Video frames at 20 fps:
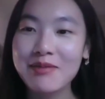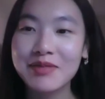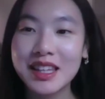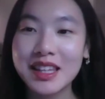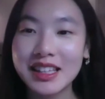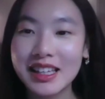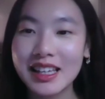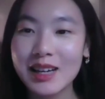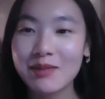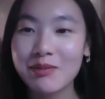I'm
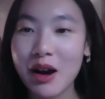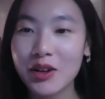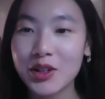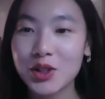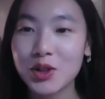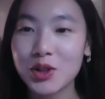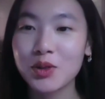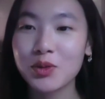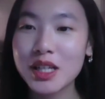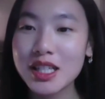thinking about
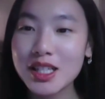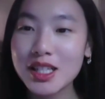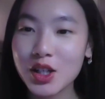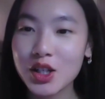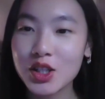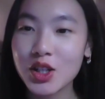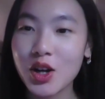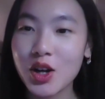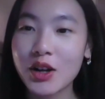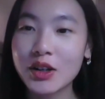doing
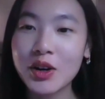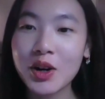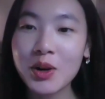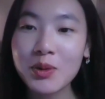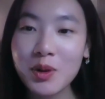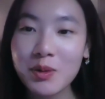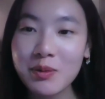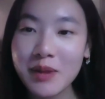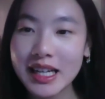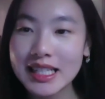research on
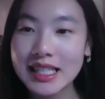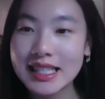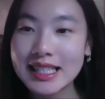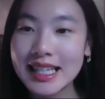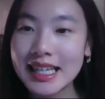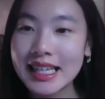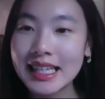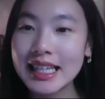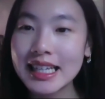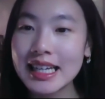herbal
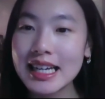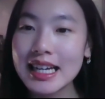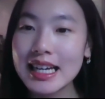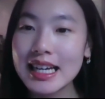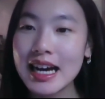medicine.